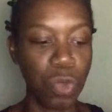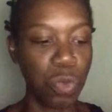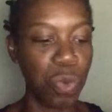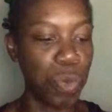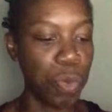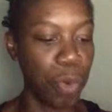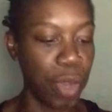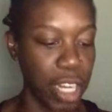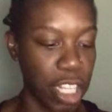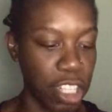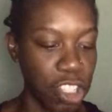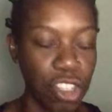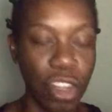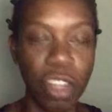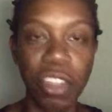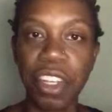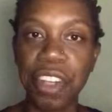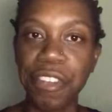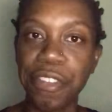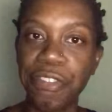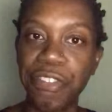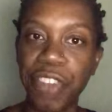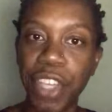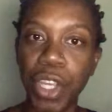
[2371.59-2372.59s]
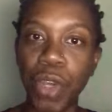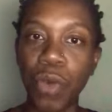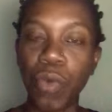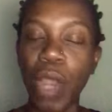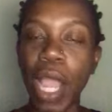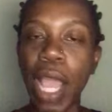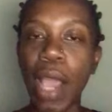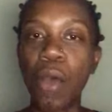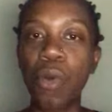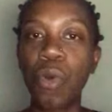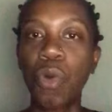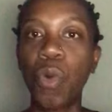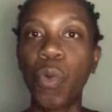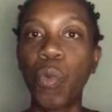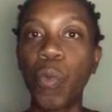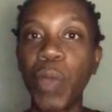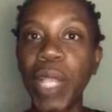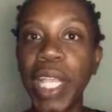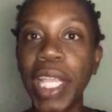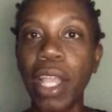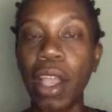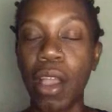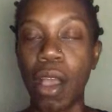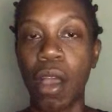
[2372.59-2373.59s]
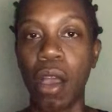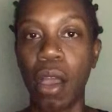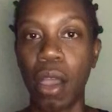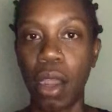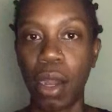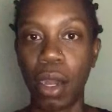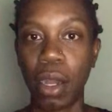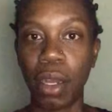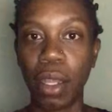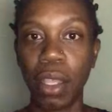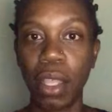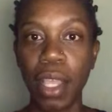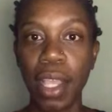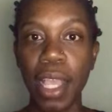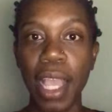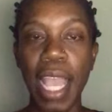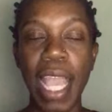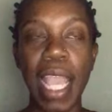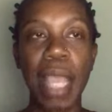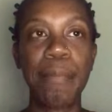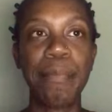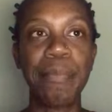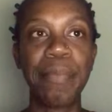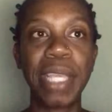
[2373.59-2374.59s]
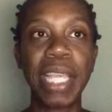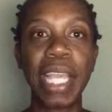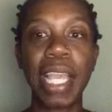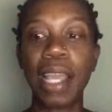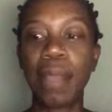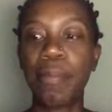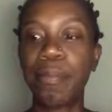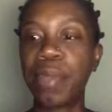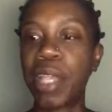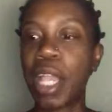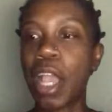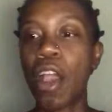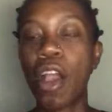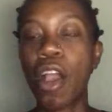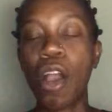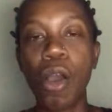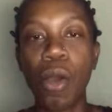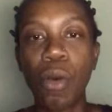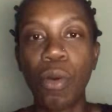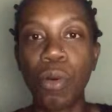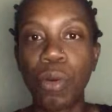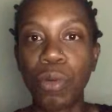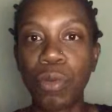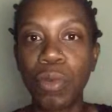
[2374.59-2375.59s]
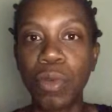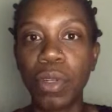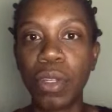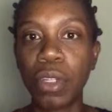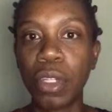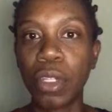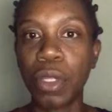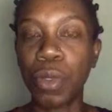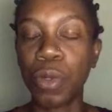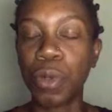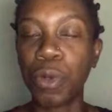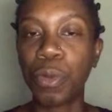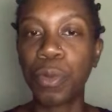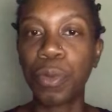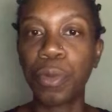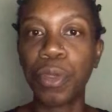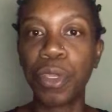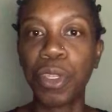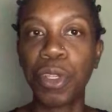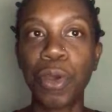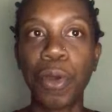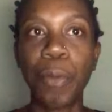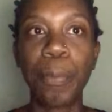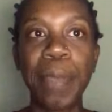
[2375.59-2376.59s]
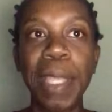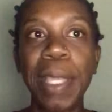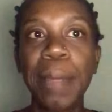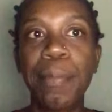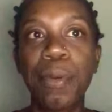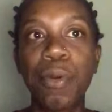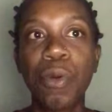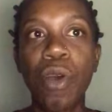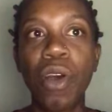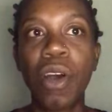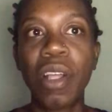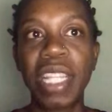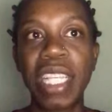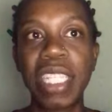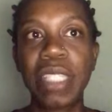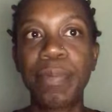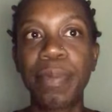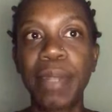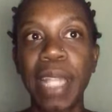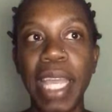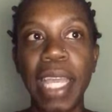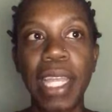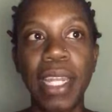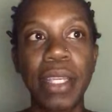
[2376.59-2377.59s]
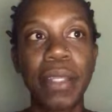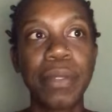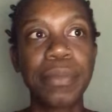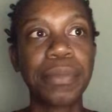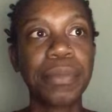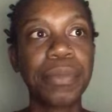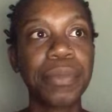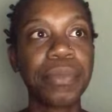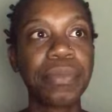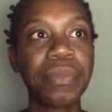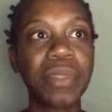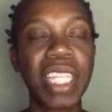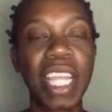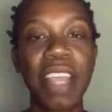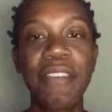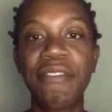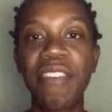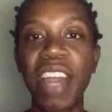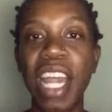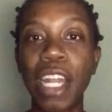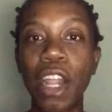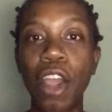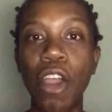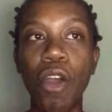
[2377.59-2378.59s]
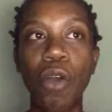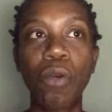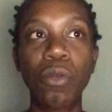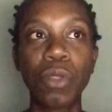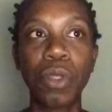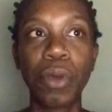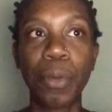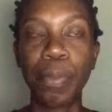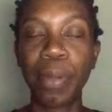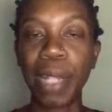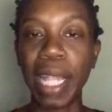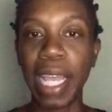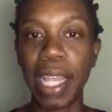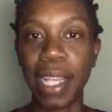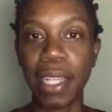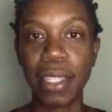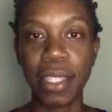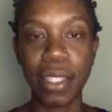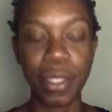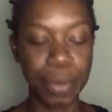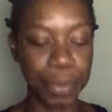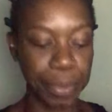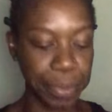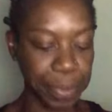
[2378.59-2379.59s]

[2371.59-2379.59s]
We want to start to figure out who we are and be our own little, people on this planet and find our own little place.